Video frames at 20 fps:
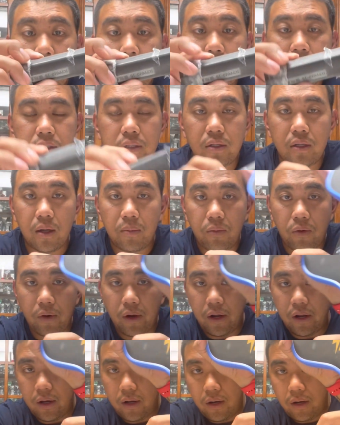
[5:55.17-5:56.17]
Has a number
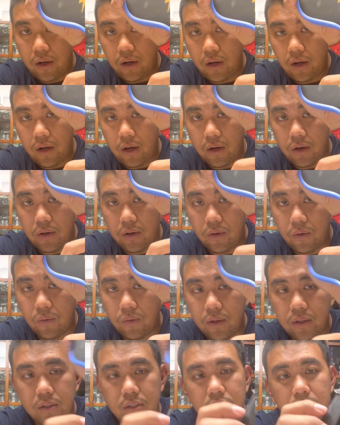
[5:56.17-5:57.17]
right here. I don't know,
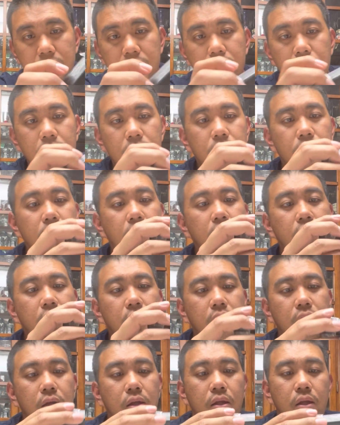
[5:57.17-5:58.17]

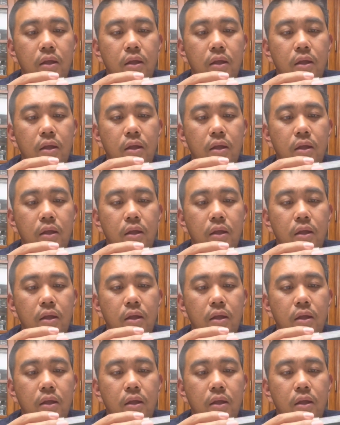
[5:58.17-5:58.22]
163.